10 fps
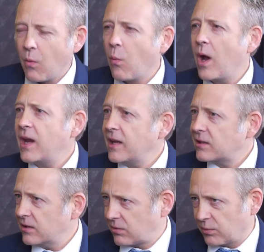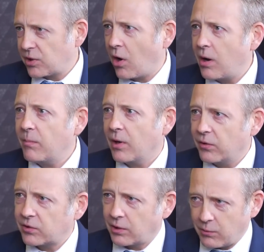waiting to sort of time
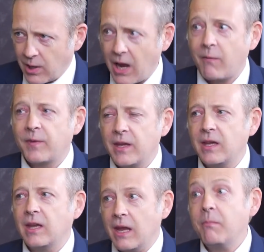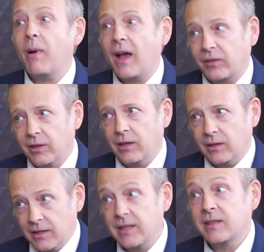those so have the impact,
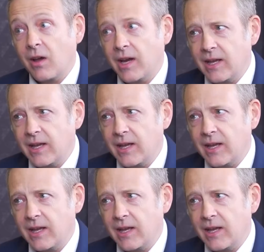the desired